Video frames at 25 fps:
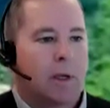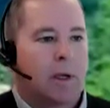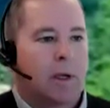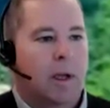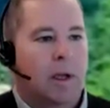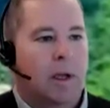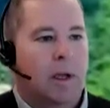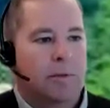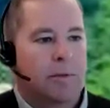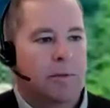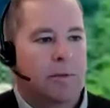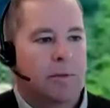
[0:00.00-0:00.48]

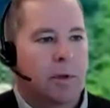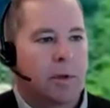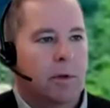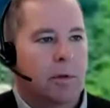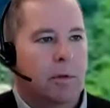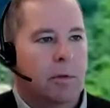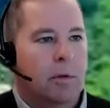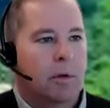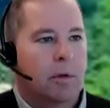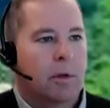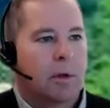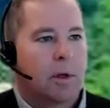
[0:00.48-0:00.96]

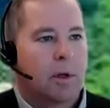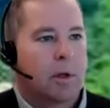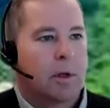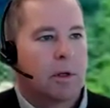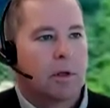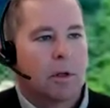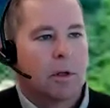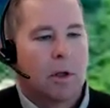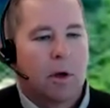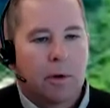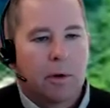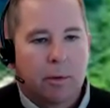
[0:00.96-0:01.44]
interview
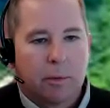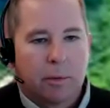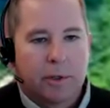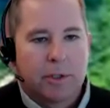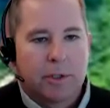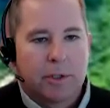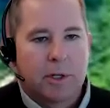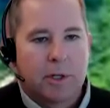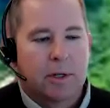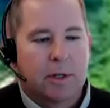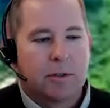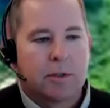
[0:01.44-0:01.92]
loan
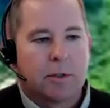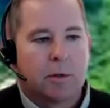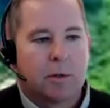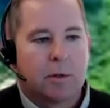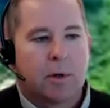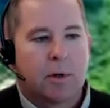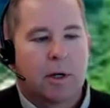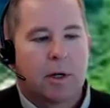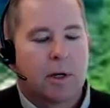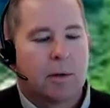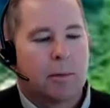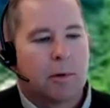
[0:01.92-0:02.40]
originators that
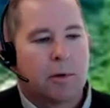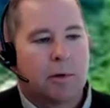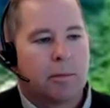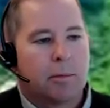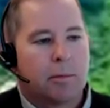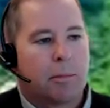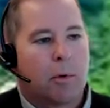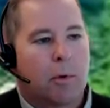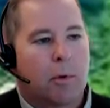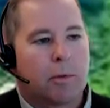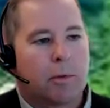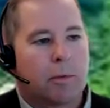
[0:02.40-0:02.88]
want to come on
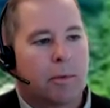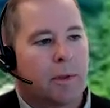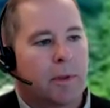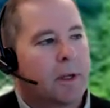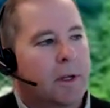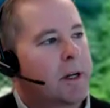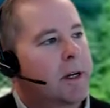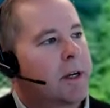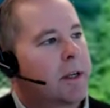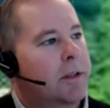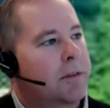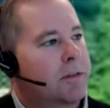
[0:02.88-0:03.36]
board with
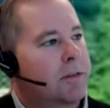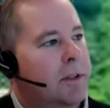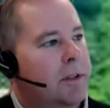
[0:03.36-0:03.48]
us,